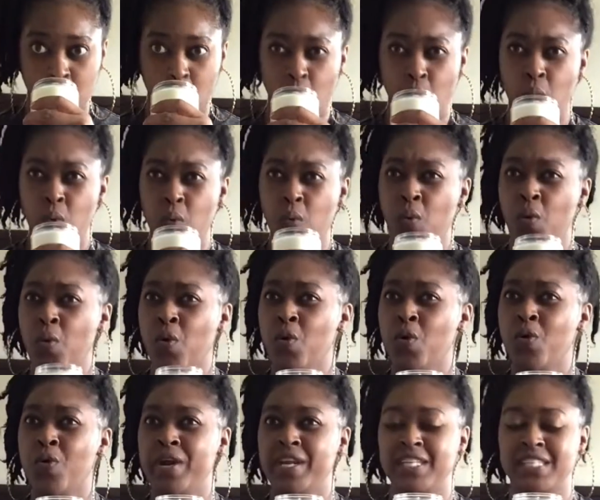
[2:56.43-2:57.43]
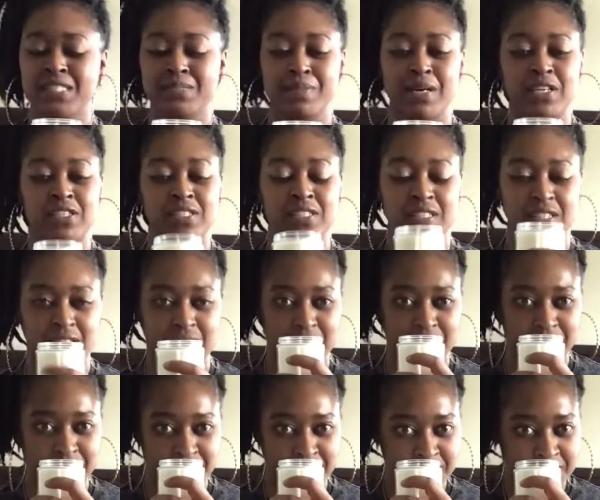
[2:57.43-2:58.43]
Ooh, and it smells good.
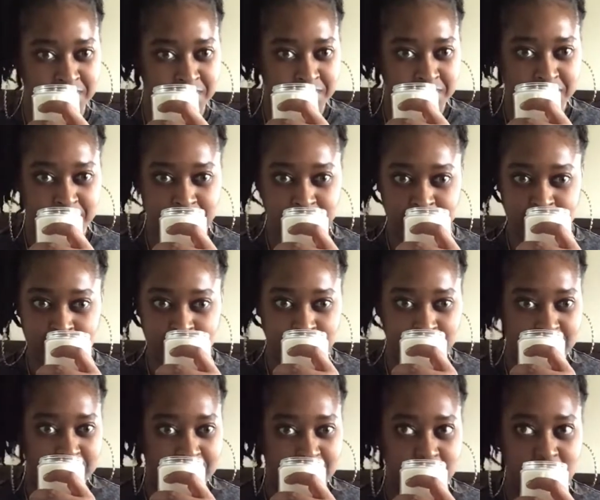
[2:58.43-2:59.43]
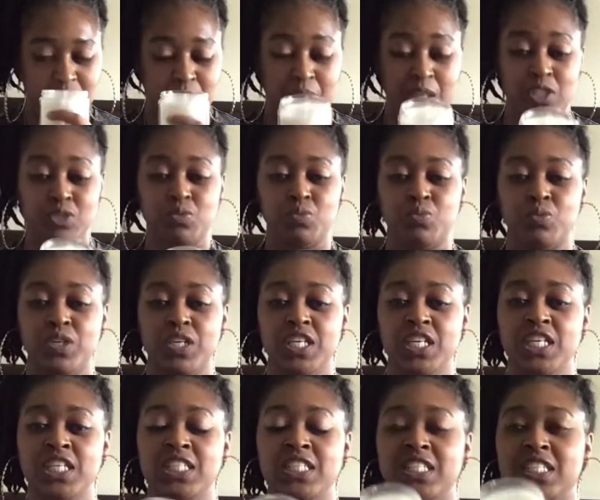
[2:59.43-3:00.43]
It smells
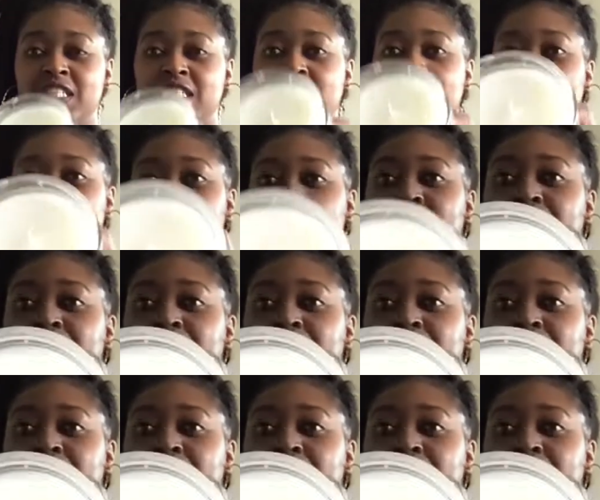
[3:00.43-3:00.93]
really good.